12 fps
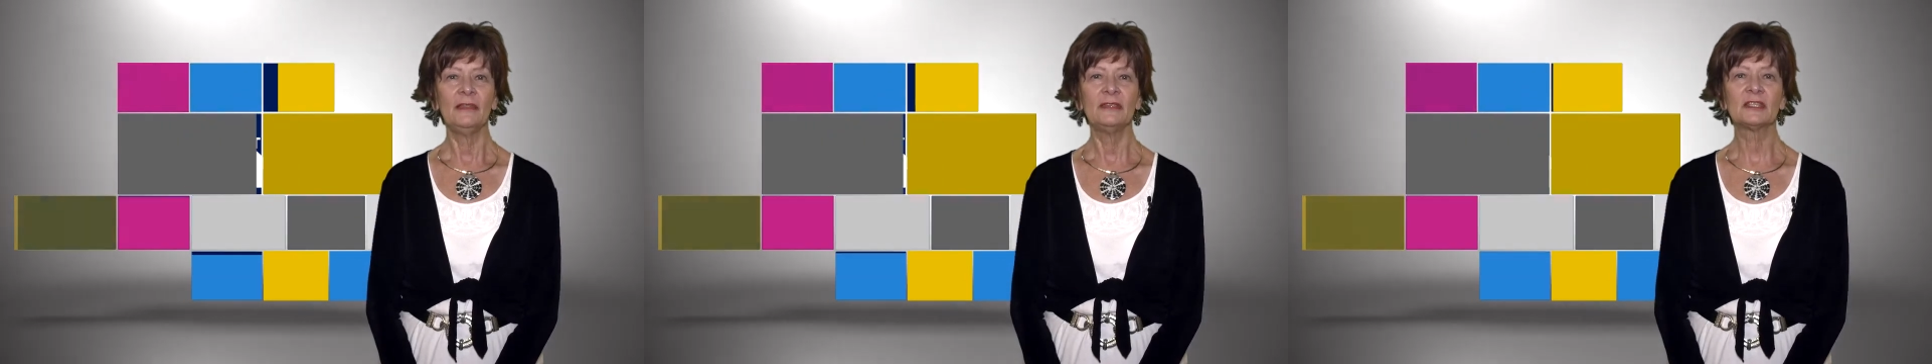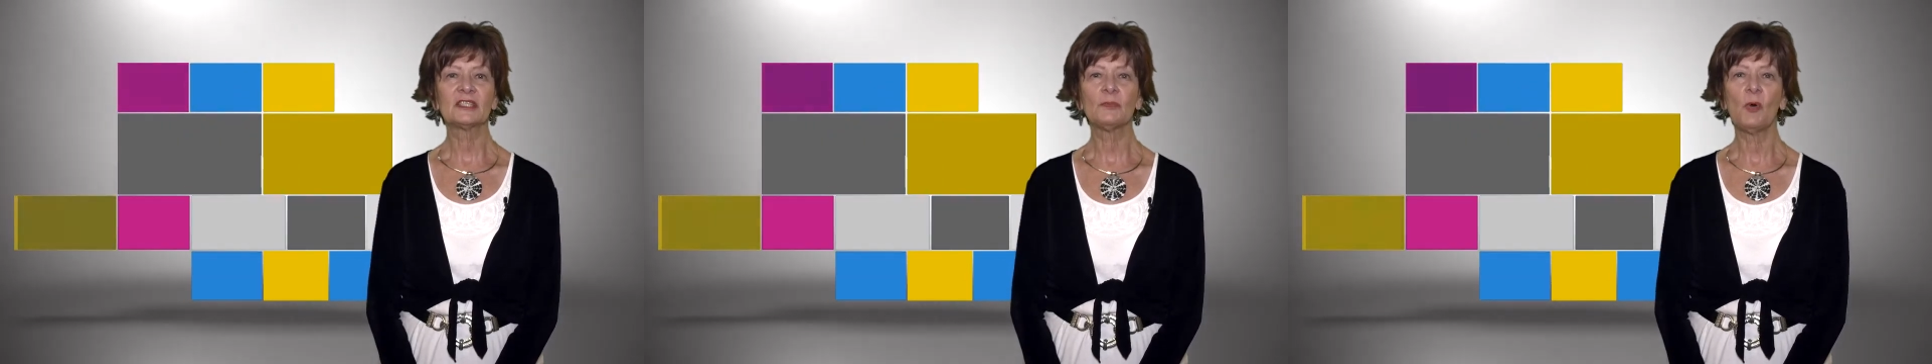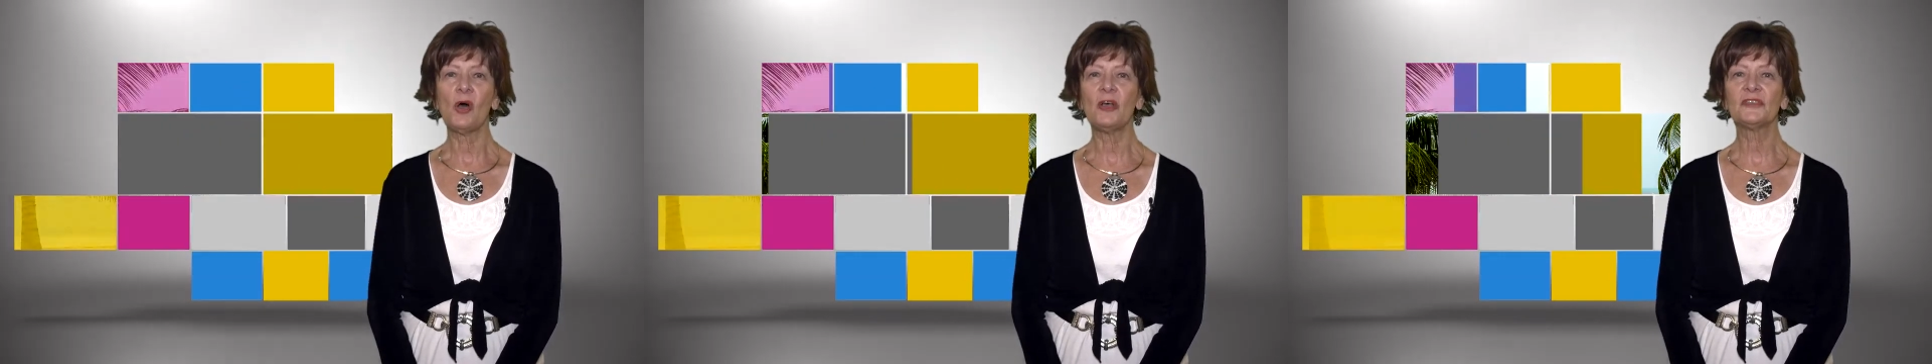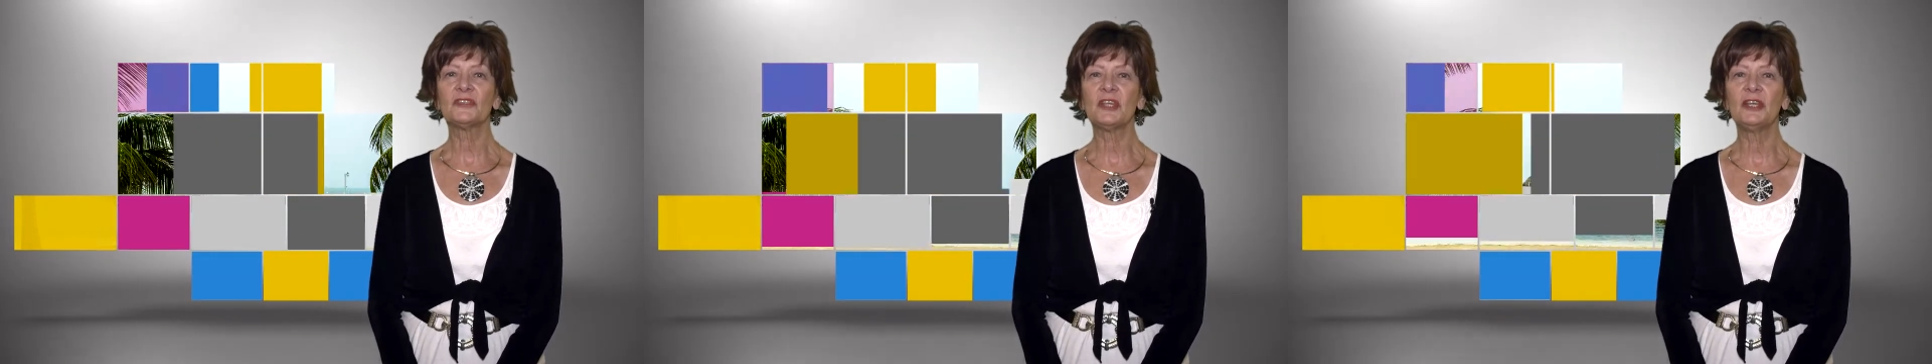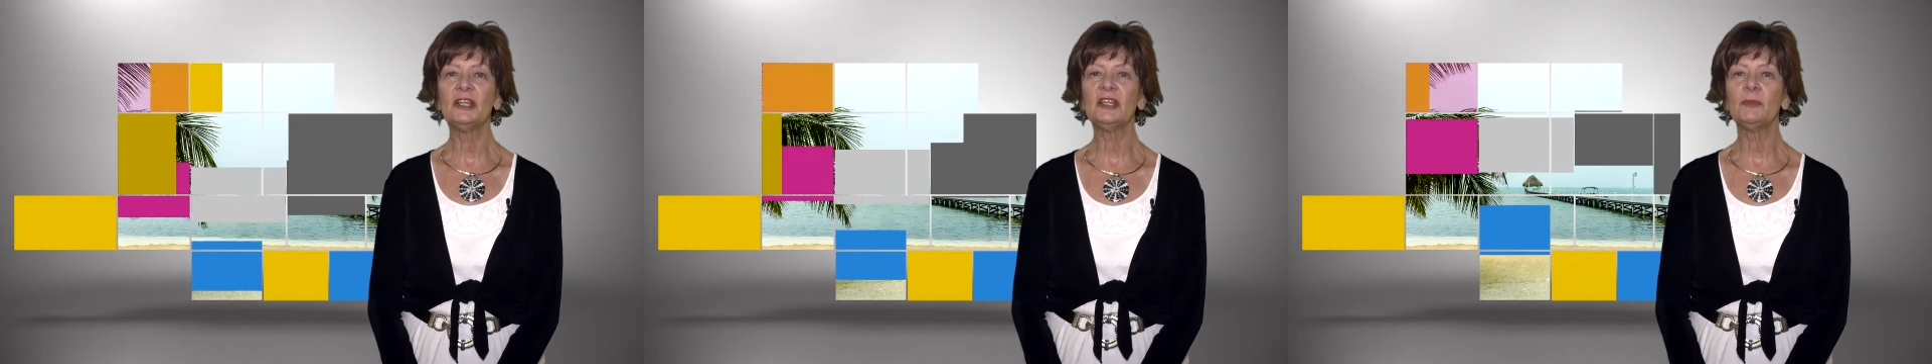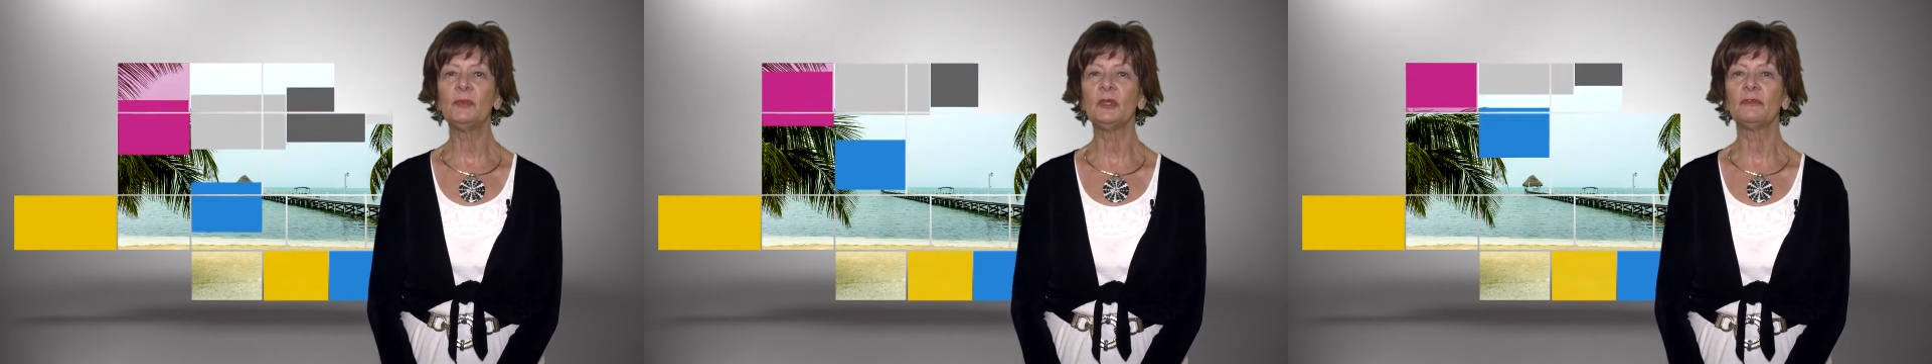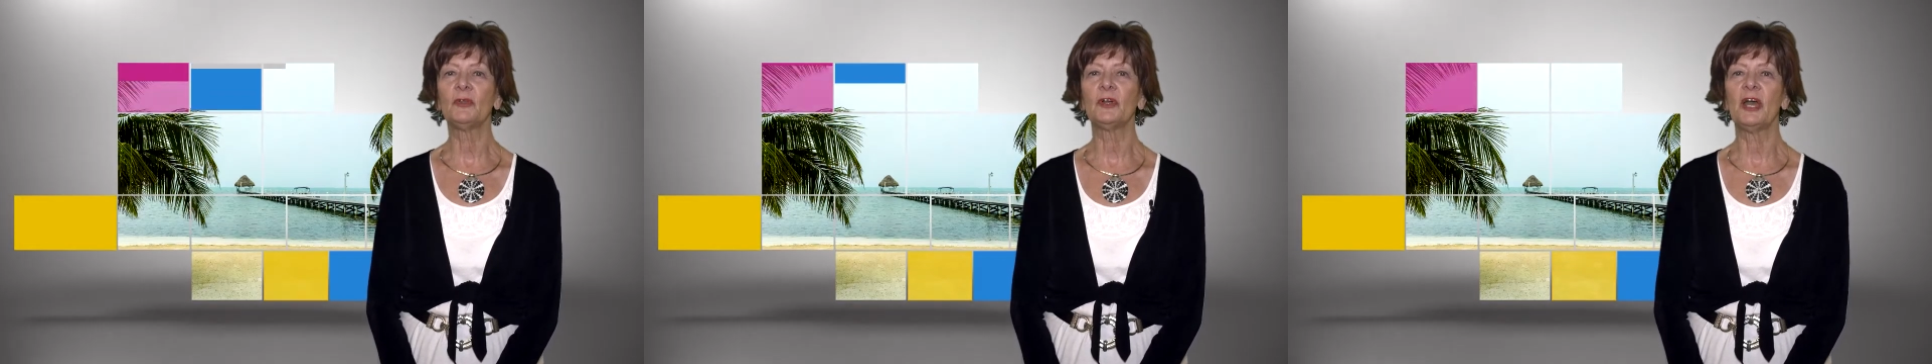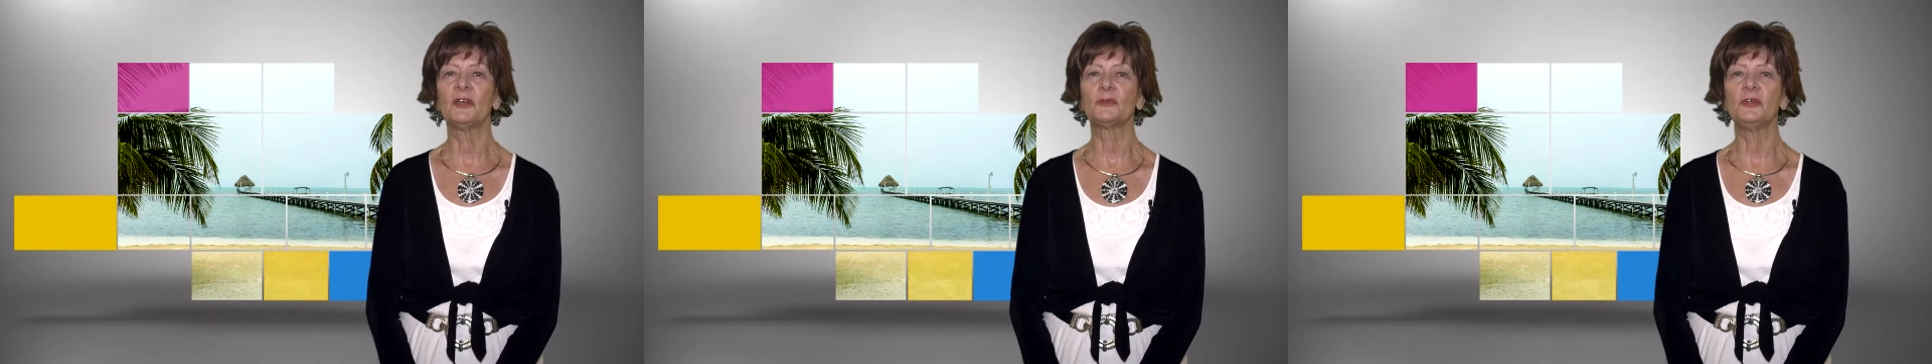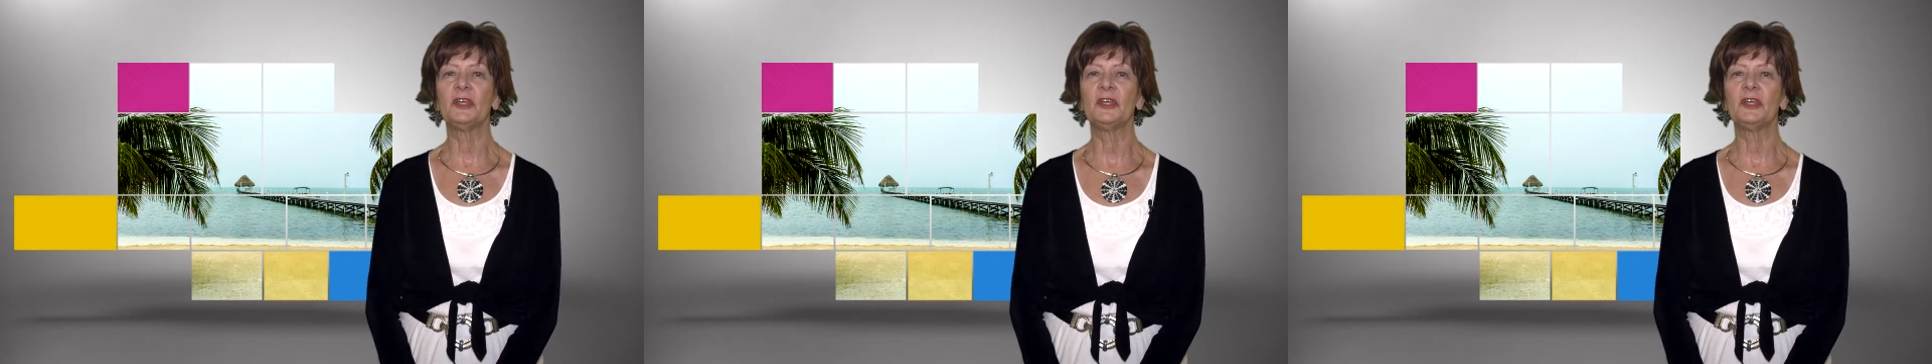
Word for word: This small, stunningly beautiful country